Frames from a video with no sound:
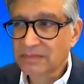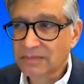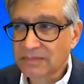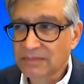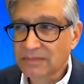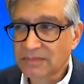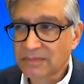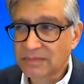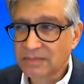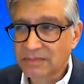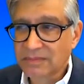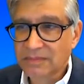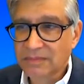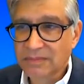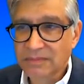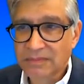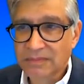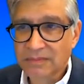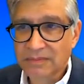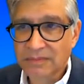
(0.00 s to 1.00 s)

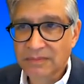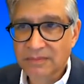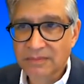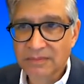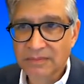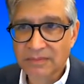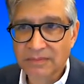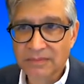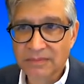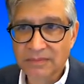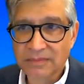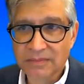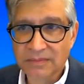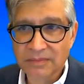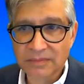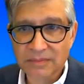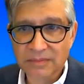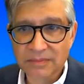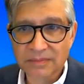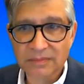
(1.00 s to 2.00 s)

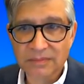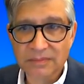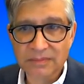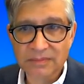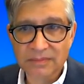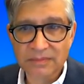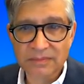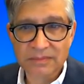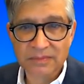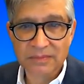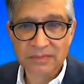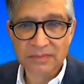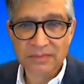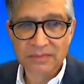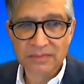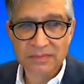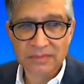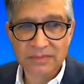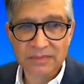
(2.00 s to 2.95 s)
This person isn't speaking.